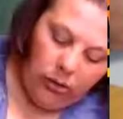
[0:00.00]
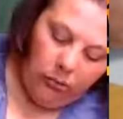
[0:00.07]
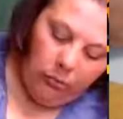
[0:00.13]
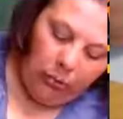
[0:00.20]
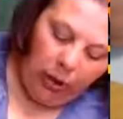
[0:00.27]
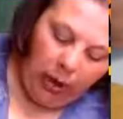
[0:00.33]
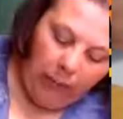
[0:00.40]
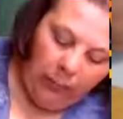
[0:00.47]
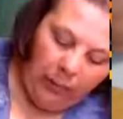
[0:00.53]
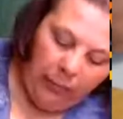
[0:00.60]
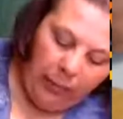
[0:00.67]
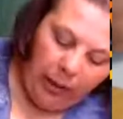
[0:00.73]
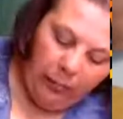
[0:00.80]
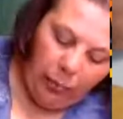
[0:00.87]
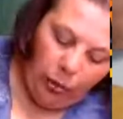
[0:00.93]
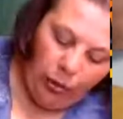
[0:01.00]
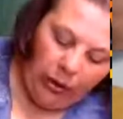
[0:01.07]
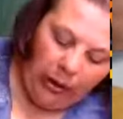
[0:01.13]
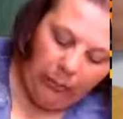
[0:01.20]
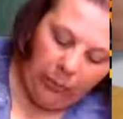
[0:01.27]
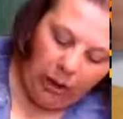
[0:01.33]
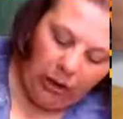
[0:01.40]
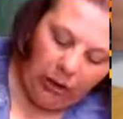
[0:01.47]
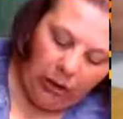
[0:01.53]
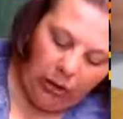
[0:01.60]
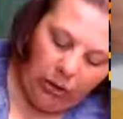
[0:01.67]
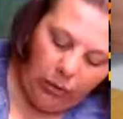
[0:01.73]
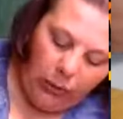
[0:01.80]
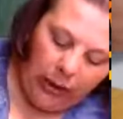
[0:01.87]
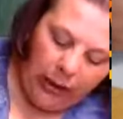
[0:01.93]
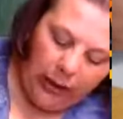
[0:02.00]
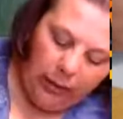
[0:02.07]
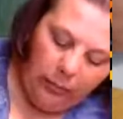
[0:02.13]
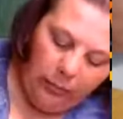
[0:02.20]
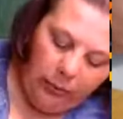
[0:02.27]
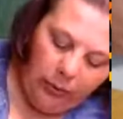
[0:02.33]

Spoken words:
Probably my Pokemon Go app.